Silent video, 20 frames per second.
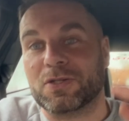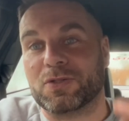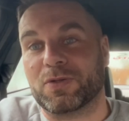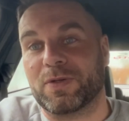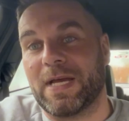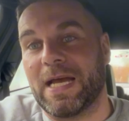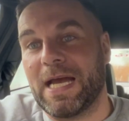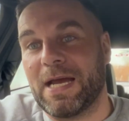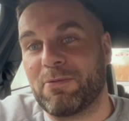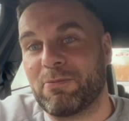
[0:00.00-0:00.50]
So
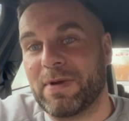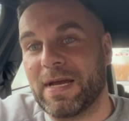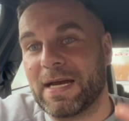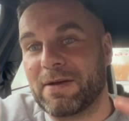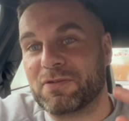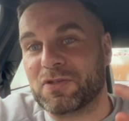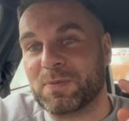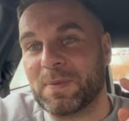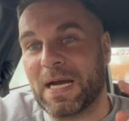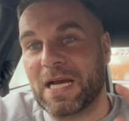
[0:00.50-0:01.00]
yeah, we
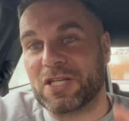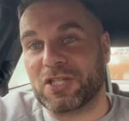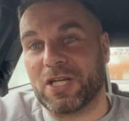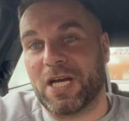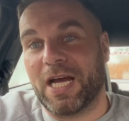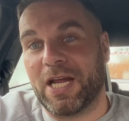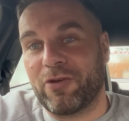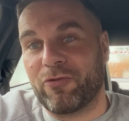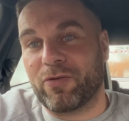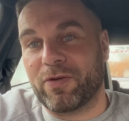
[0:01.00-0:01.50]
have smashed
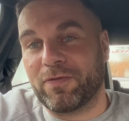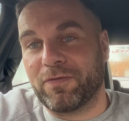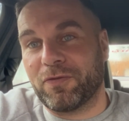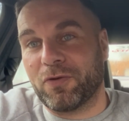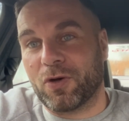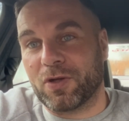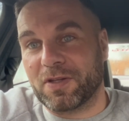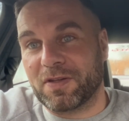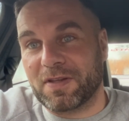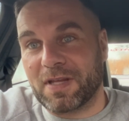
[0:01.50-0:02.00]

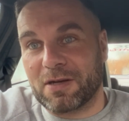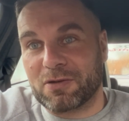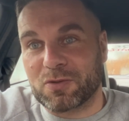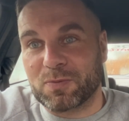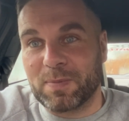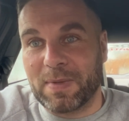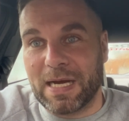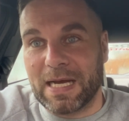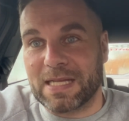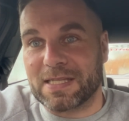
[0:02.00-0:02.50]
140,000
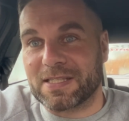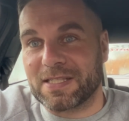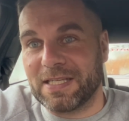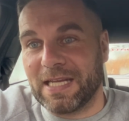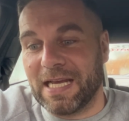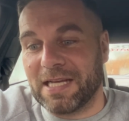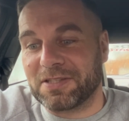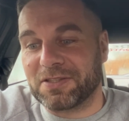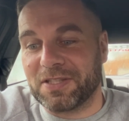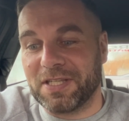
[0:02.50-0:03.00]
miles in
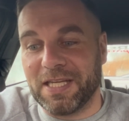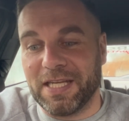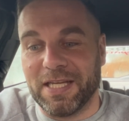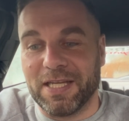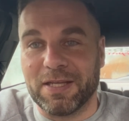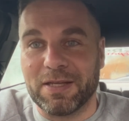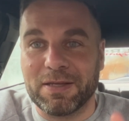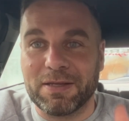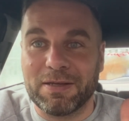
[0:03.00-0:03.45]
the ST.